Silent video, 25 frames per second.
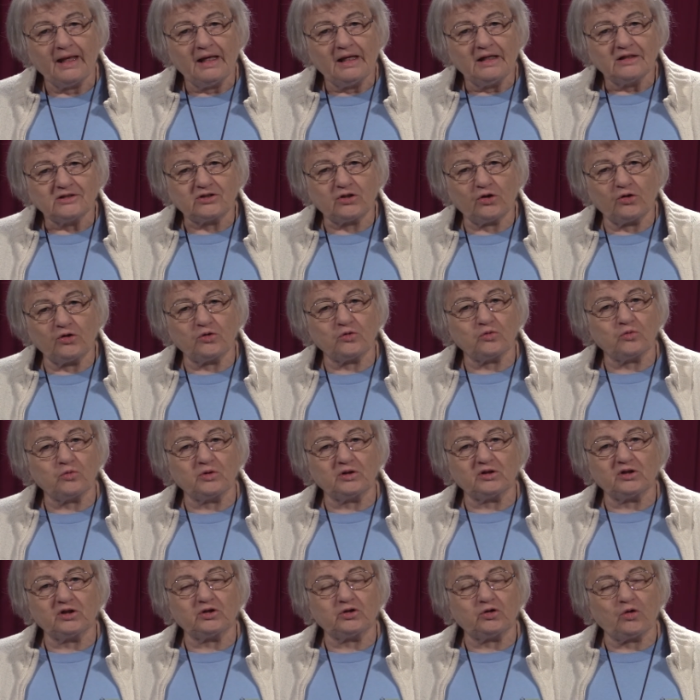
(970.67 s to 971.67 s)
So you
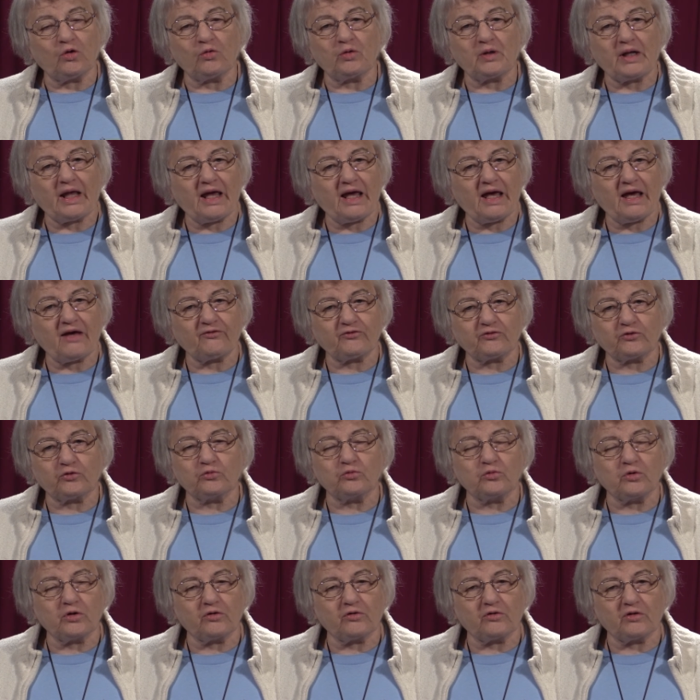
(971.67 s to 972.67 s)
really don't have to
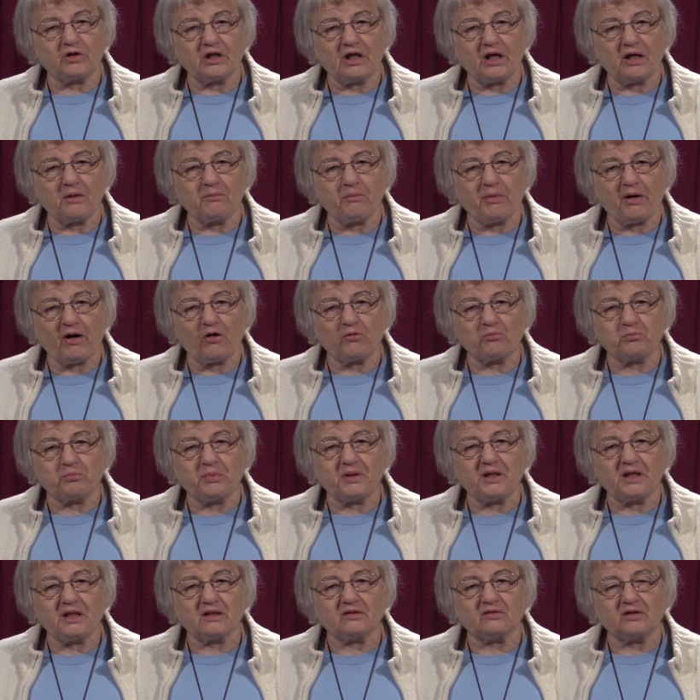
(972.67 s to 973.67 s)
worry about
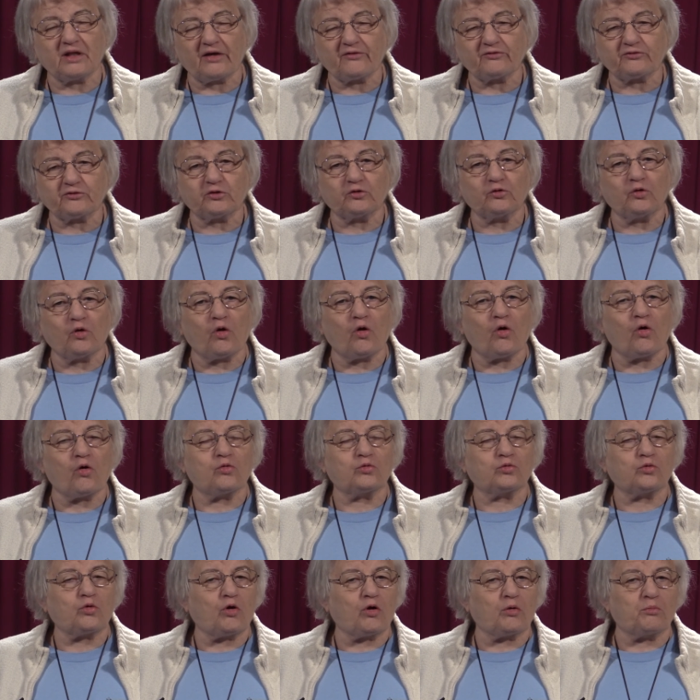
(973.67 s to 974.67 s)
being left
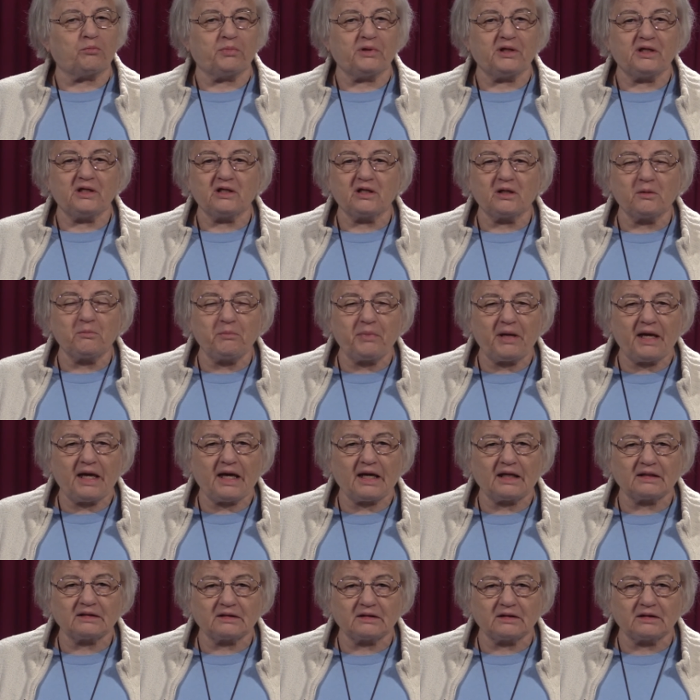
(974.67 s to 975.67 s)
alone or being
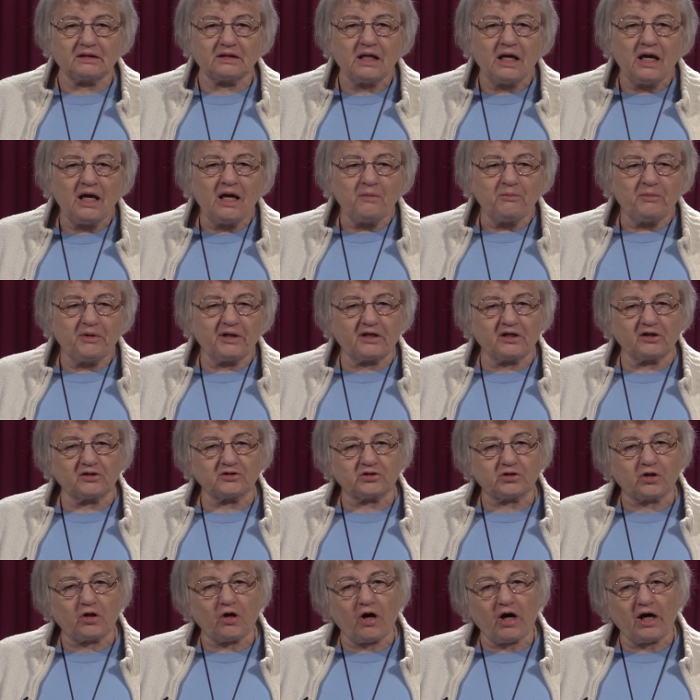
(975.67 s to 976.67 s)
abandoned
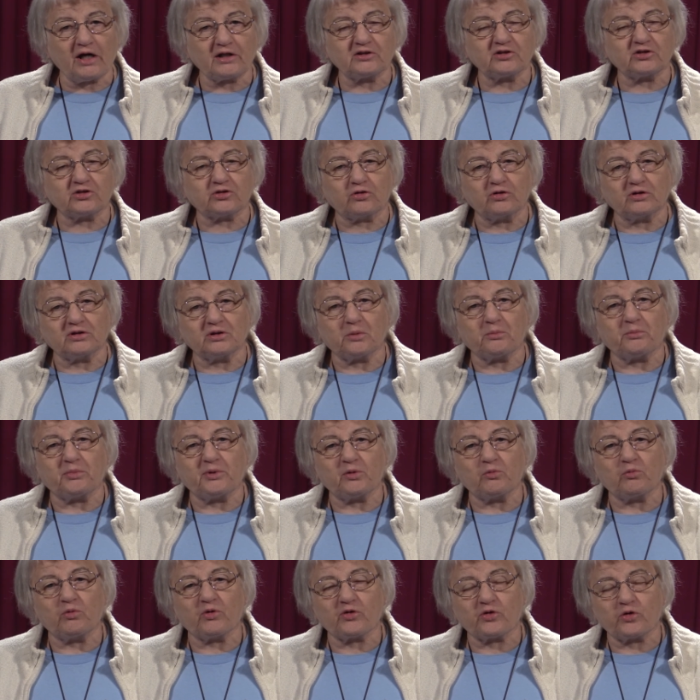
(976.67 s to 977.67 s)
because God is going to
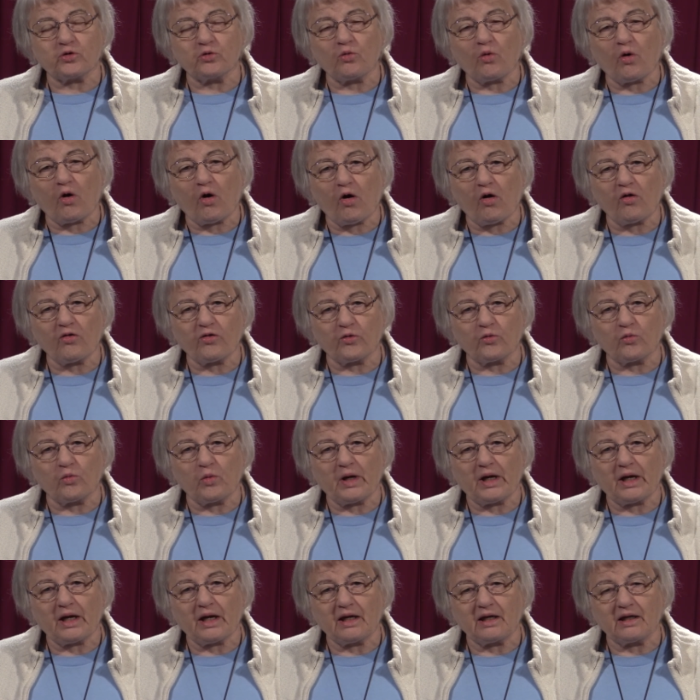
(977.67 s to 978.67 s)
be with you all the
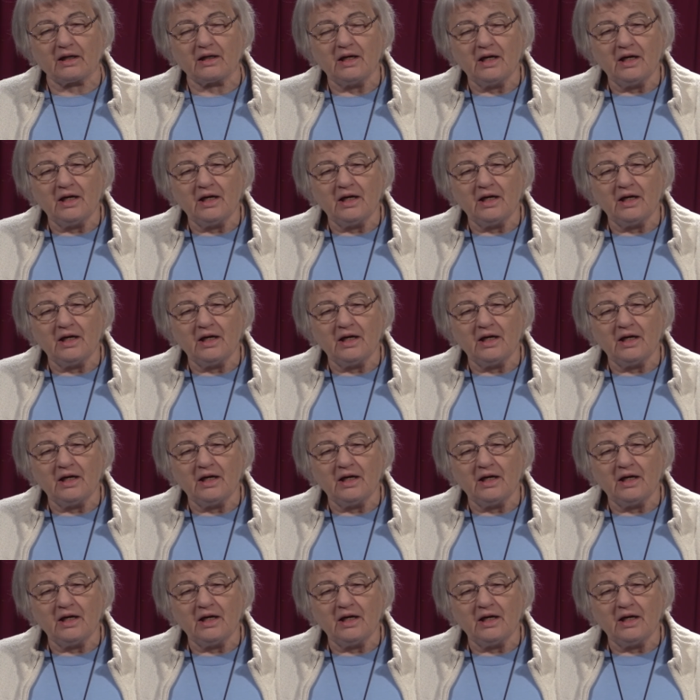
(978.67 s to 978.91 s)
way.